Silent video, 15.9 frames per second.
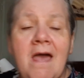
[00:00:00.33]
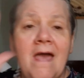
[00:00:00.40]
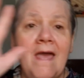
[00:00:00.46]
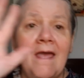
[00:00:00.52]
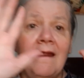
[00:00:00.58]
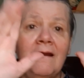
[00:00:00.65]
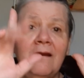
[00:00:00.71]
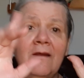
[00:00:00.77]

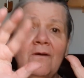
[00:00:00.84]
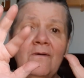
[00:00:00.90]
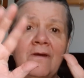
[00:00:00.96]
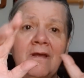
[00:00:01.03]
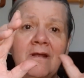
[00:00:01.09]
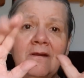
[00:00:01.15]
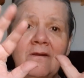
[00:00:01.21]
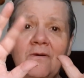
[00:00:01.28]
Hello,
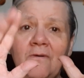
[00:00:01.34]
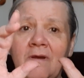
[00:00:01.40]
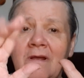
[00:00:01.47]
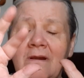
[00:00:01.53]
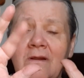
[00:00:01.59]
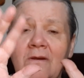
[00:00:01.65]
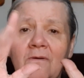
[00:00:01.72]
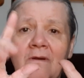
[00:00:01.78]
hello,
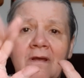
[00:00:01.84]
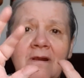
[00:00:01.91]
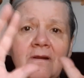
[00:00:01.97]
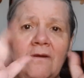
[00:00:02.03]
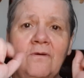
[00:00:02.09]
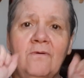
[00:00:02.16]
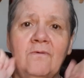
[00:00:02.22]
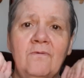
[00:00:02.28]
hello,
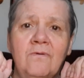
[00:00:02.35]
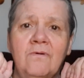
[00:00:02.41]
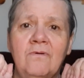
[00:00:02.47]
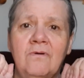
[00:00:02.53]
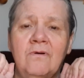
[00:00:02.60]
hello.